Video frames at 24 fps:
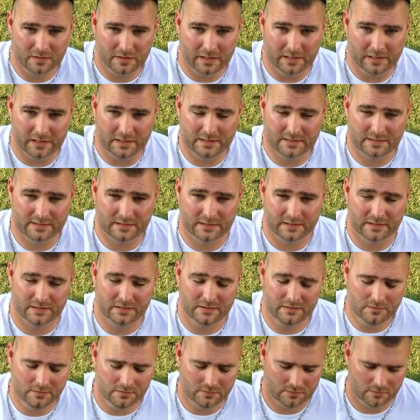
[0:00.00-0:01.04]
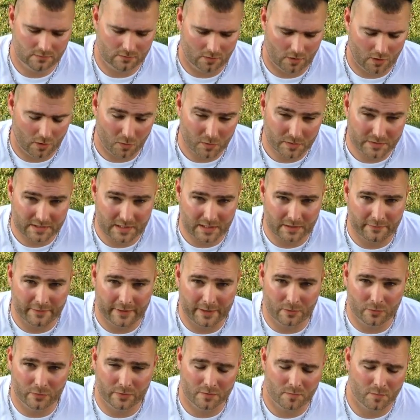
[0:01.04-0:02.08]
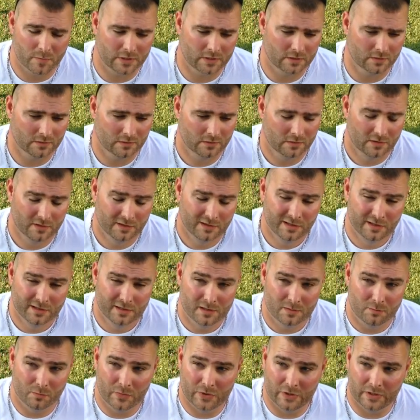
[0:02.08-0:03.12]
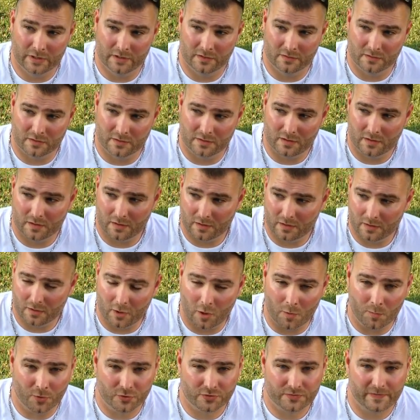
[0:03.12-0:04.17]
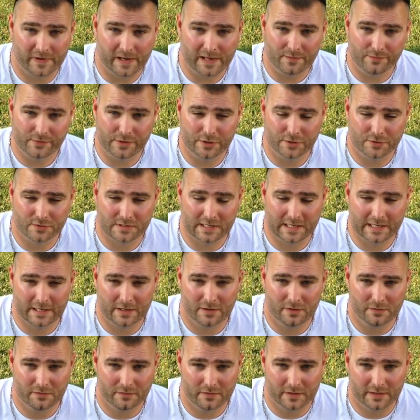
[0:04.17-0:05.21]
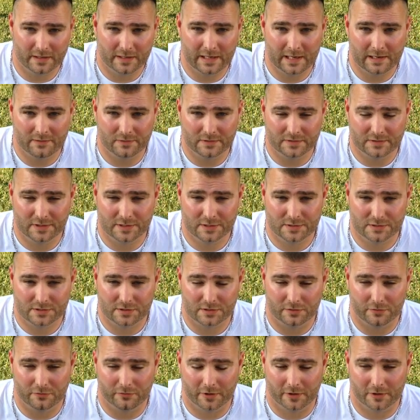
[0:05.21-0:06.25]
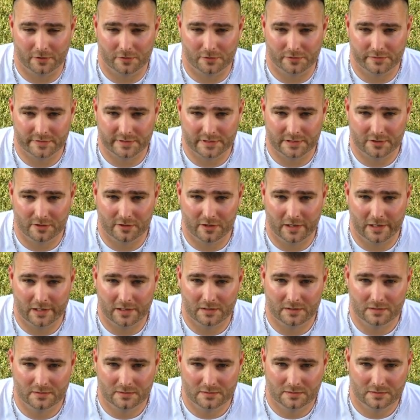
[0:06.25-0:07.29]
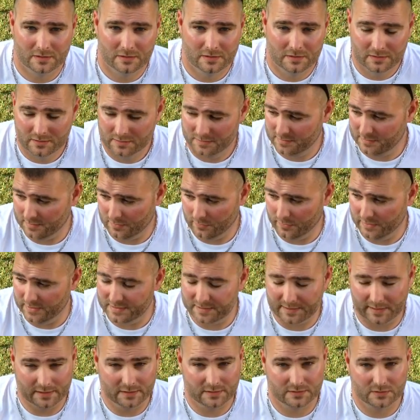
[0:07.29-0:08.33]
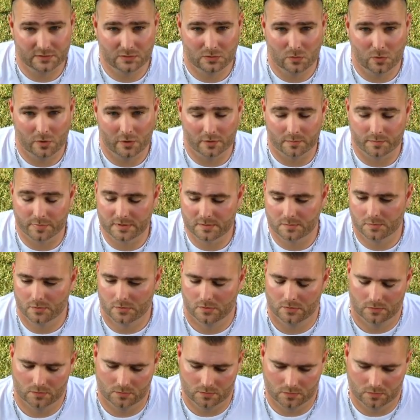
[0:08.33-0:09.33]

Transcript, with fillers: an e-cig. I always have that with me. Been uh, almost five years now but I haven't touched a regular cigarette. So these things do work, people.